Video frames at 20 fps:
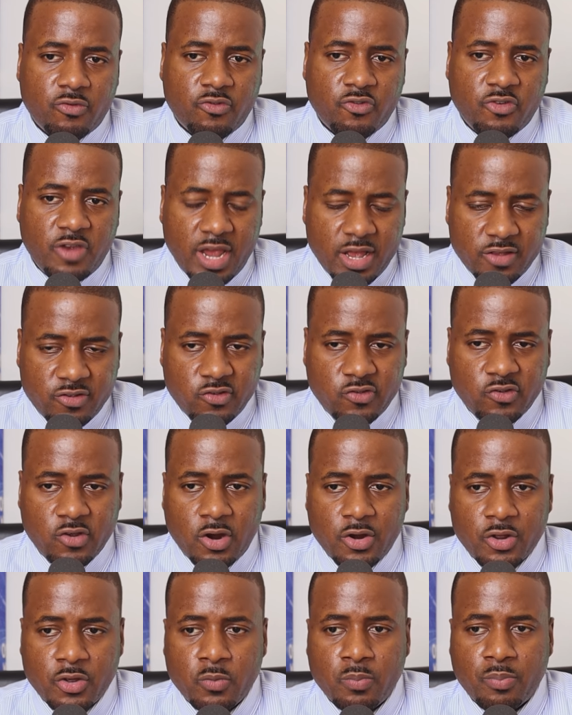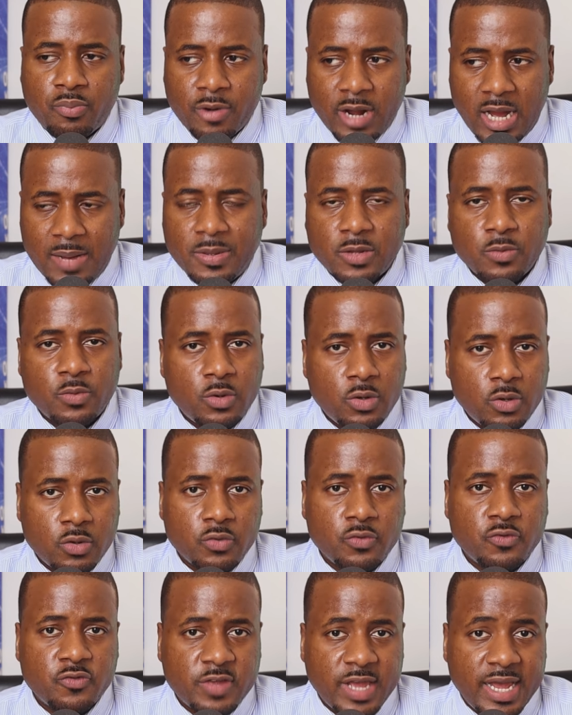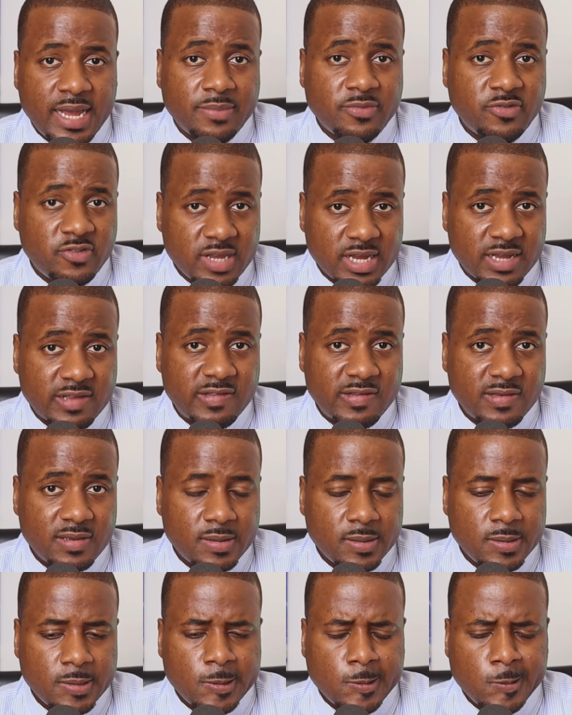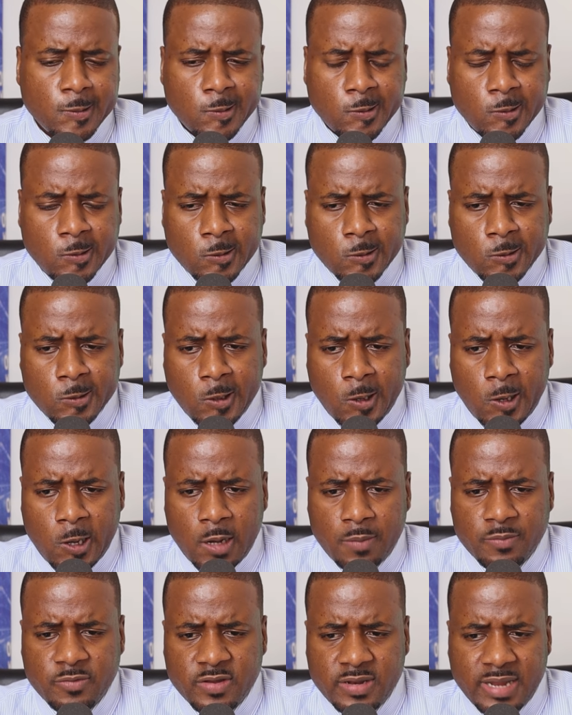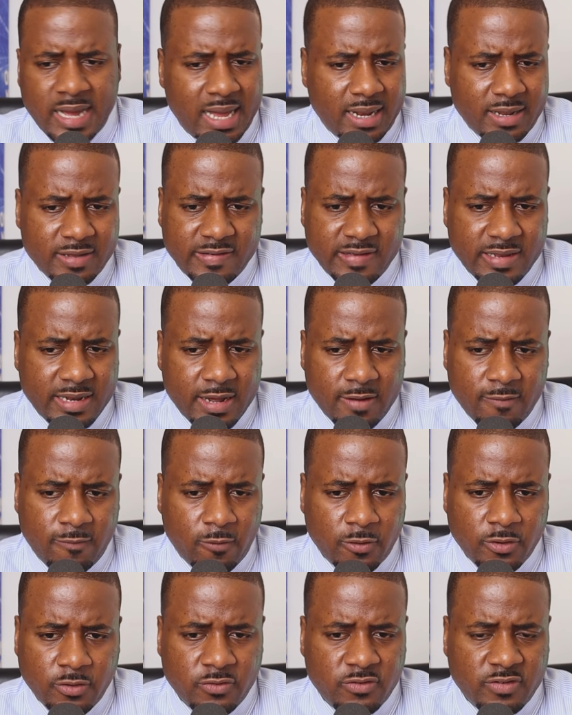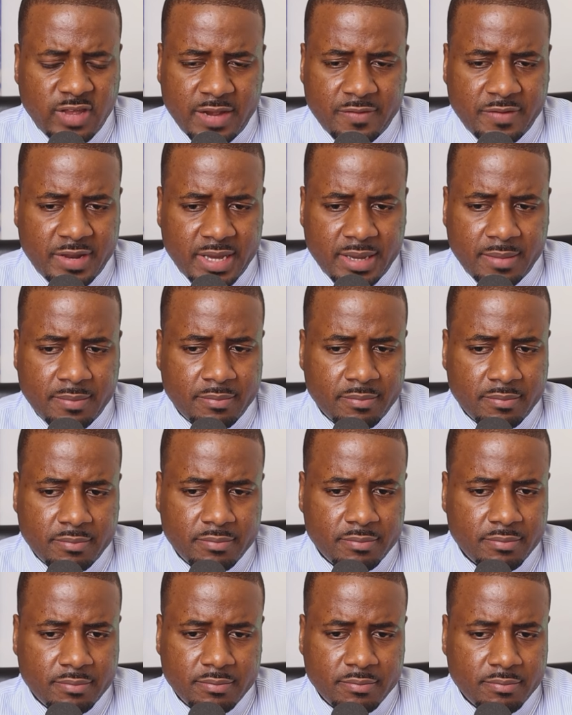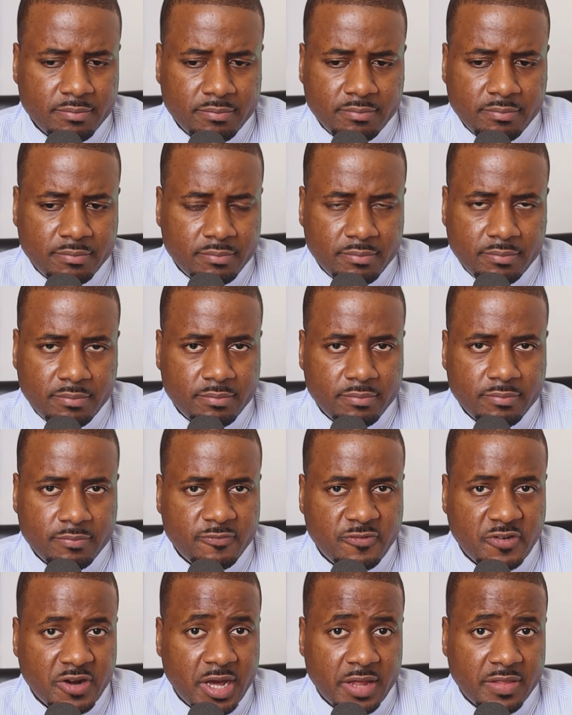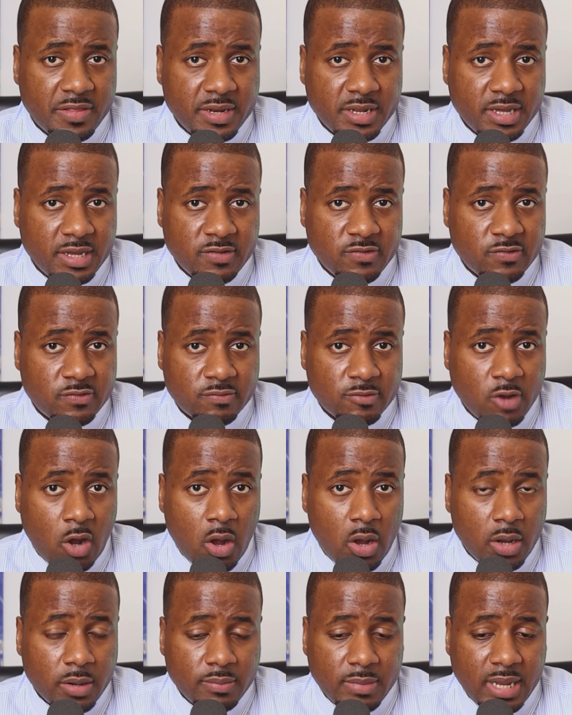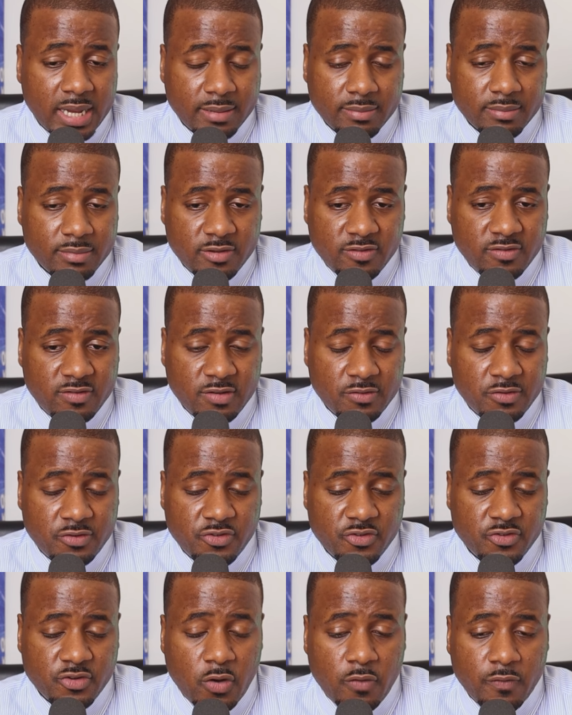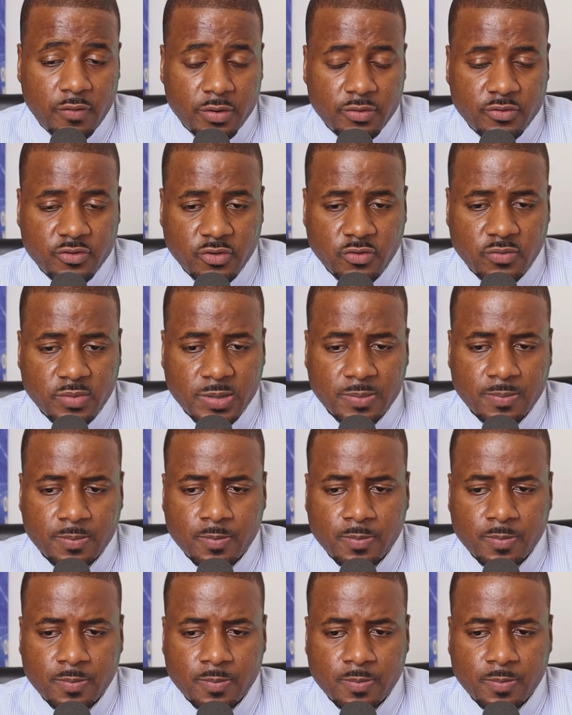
chances are you probably will lose Game 6 to Dallas, and therefore you saved him for nothing. He's gone. Like, series is over. Excuse me.